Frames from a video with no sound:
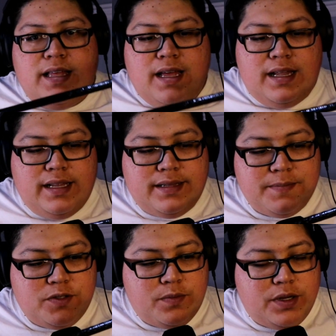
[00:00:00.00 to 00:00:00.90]
I like them
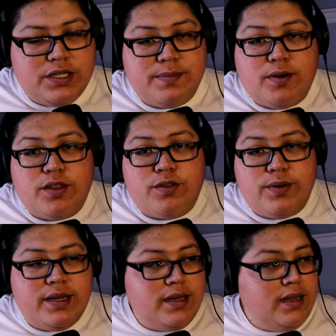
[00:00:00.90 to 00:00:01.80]
so much. I bought
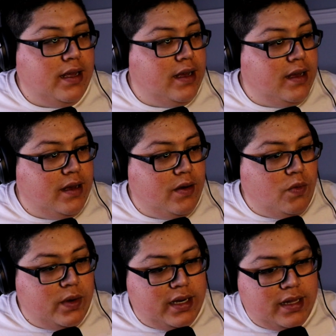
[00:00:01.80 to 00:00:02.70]
3.
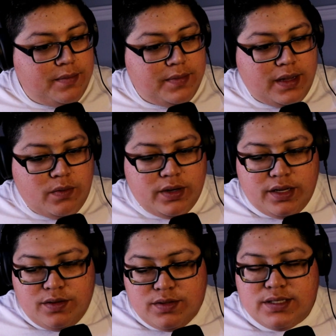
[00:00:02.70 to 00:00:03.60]
One of them, I want to
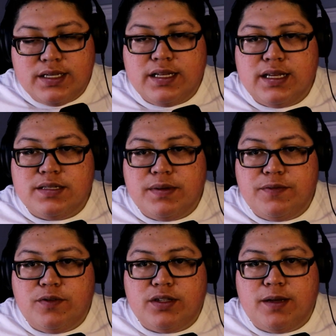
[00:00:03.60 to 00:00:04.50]
use it as my
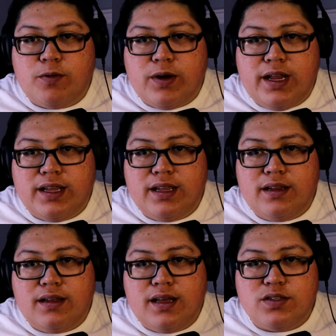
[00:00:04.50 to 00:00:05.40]
full-time
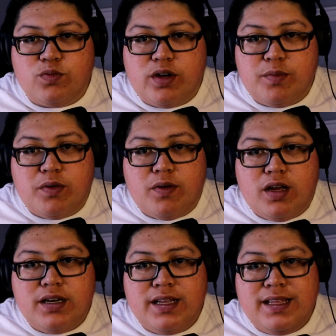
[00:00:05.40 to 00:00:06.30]
cranking square bow
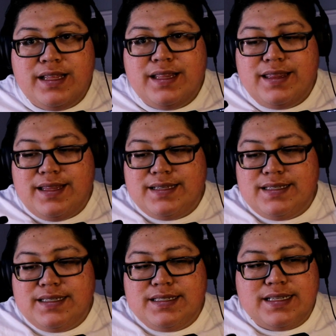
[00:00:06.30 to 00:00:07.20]
rod. This
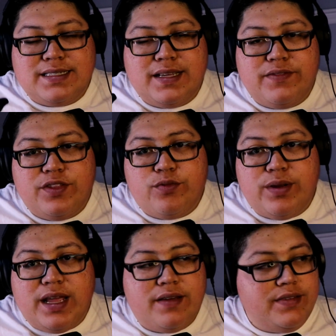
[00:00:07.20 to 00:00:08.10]
is a 7.3
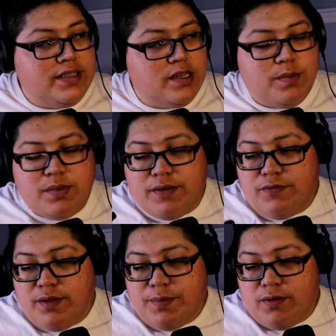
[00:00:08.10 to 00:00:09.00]
heavy. It's going to be my
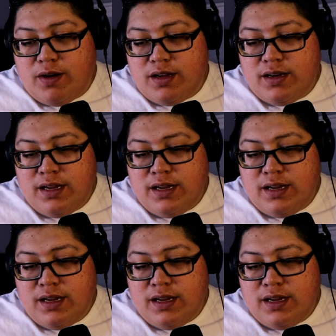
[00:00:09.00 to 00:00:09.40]
flipping rod.